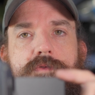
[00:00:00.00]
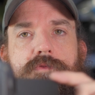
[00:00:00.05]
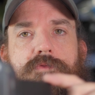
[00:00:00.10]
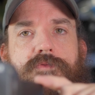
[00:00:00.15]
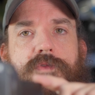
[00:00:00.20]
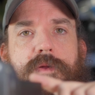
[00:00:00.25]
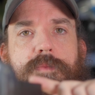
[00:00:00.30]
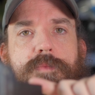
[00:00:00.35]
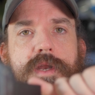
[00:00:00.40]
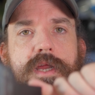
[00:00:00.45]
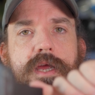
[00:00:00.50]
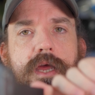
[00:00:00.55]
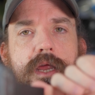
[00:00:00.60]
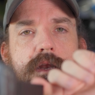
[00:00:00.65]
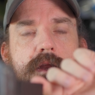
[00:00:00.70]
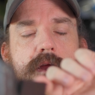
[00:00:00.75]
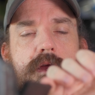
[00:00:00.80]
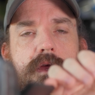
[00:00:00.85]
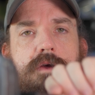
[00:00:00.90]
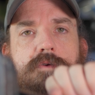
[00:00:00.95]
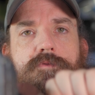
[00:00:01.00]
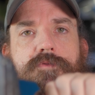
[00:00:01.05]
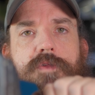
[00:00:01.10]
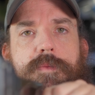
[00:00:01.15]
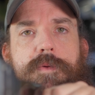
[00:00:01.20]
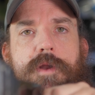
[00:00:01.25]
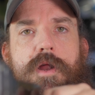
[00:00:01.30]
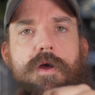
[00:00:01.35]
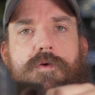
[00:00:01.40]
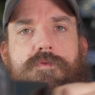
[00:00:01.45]
to have to flip it in,
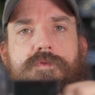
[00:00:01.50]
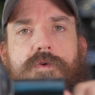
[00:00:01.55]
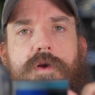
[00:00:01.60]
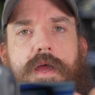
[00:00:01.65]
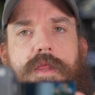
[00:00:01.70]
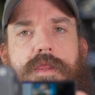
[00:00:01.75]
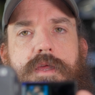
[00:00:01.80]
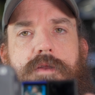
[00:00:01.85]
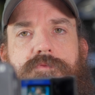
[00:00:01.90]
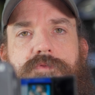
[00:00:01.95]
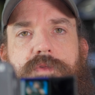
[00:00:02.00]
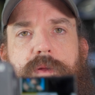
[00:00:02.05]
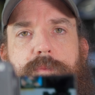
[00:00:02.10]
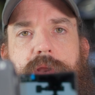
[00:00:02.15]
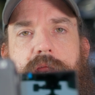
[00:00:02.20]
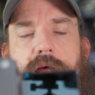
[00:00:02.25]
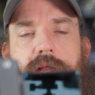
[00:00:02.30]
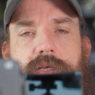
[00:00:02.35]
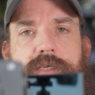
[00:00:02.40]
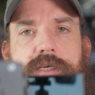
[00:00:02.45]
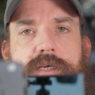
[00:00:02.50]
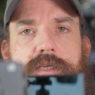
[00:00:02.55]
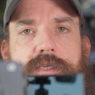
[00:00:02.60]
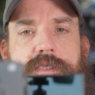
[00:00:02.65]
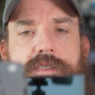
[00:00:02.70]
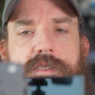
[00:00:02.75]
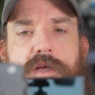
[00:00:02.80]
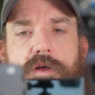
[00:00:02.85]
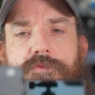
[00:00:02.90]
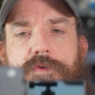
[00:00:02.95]
flip it over, and then flip it out to get
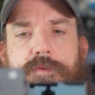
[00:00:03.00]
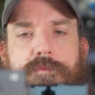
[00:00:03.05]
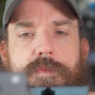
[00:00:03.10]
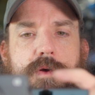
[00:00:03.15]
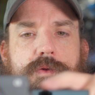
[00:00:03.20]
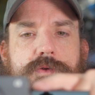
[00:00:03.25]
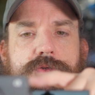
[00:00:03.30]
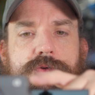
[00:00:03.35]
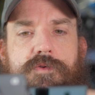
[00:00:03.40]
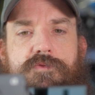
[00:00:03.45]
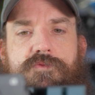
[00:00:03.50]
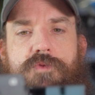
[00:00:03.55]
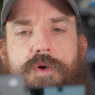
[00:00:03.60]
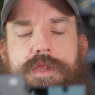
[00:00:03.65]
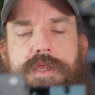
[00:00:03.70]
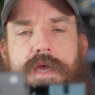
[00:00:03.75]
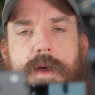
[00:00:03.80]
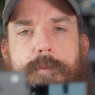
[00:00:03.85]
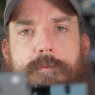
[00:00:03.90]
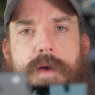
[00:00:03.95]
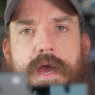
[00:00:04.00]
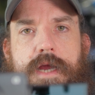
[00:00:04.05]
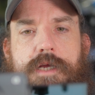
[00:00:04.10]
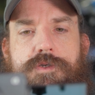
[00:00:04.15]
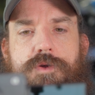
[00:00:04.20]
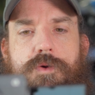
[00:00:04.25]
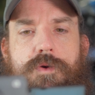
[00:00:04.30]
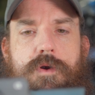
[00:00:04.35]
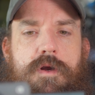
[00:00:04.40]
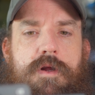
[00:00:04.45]
to selfie mode to avoid that
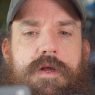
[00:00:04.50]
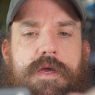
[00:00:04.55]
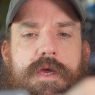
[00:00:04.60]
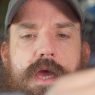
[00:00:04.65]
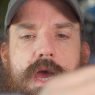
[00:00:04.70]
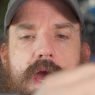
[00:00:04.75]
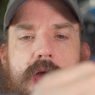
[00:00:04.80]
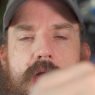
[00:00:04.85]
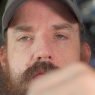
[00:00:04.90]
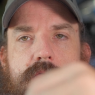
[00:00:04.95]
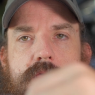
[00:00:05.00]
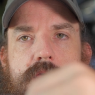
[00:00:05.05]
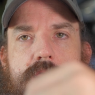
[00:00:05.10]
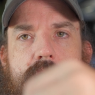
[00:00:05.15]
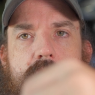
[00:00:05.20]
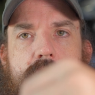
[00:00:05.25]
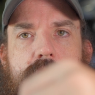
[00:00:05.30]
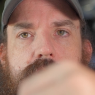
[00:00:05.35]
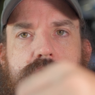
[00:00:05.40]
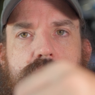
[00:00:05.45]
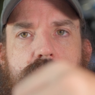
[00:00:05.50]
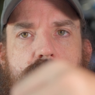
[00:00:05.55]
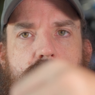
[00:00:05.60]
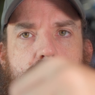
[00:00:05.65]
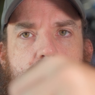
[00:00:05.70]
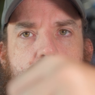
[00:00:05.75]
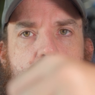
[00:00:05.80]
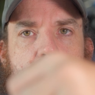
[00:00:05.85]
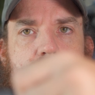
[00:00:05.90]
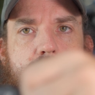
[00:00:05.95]
mic door. And then that
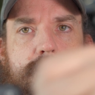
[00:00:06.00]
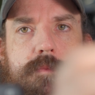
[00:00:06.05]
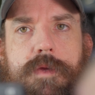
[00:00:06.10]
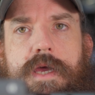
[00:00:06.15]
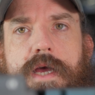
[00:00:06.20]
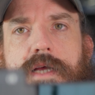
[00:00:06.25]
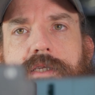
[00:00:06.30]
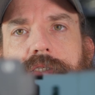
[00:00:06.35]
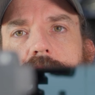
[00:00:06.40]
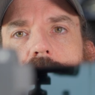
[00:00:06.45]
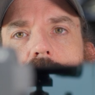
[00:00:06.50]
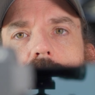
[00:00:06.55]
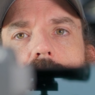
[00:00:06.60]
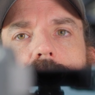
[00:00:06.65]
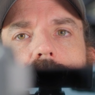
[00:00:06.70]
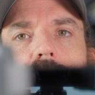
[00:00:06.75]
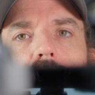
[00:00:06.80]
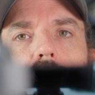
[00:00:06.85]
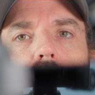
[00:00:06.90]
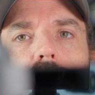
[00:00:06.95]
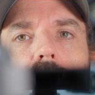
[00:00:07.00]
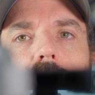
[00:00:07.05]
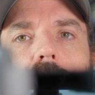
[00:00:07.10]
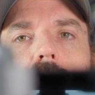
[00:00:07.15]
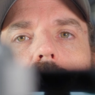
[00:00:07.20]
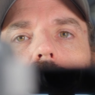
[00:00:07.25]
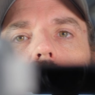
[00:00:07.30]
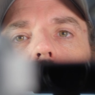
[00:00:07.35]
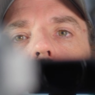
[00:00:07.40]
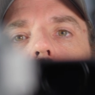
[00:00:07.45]
door, I'm guessing, is going to
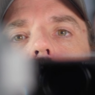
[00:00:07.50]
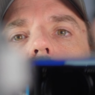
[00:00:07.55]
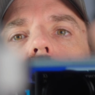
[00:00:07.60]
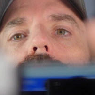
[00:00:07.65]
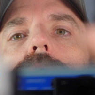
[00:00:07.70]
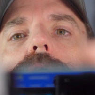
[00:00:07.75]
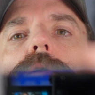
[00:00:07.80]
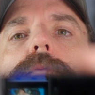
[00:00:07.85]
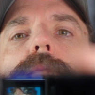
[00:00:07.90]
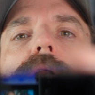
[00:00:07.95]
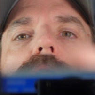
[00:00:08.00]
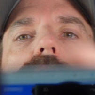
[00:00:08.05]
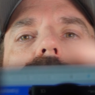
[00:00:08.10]
block a little bit